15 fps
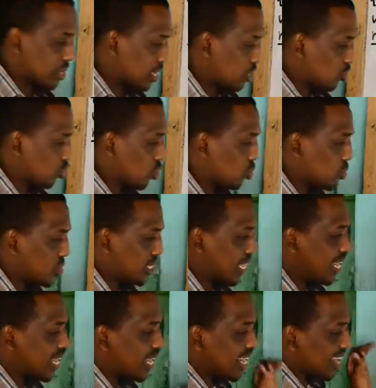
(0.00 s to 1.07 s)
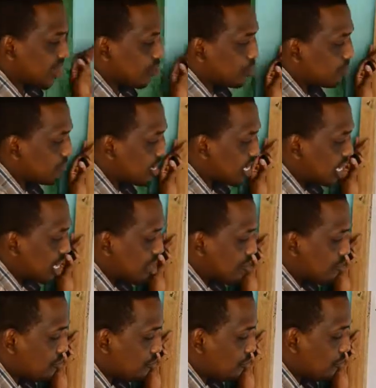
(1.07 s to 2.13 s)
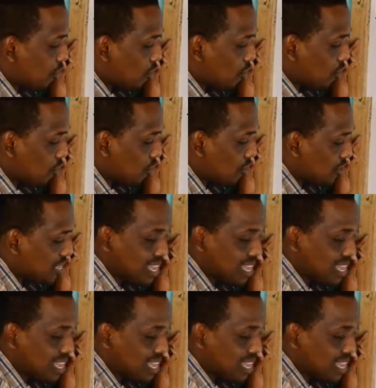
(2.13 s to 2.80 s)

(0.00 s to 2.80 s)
So you say now, if 4,